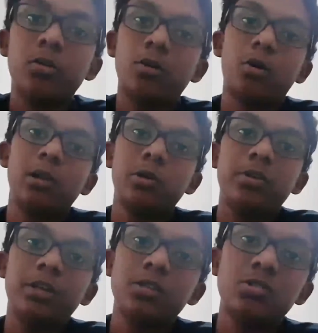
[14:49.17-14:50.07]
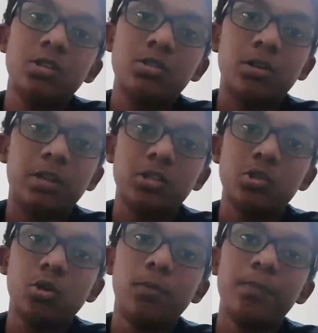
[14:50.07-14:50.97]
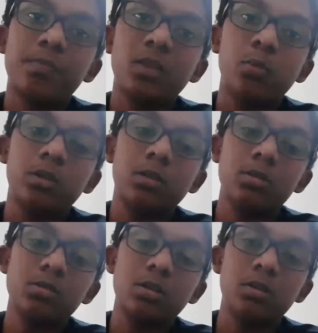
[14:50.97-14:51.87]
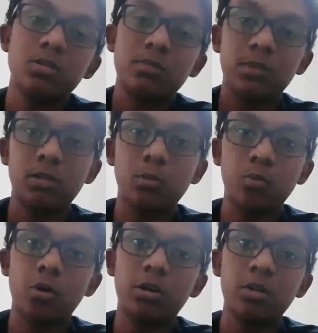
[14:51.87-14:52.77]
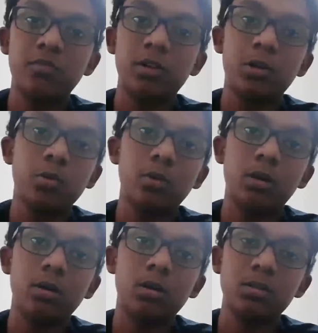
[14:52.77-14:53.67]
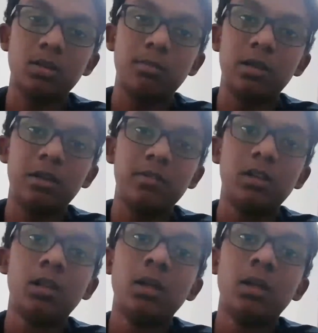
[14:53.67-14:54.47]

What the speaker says: all you need is just a test tube with the water filled to some level,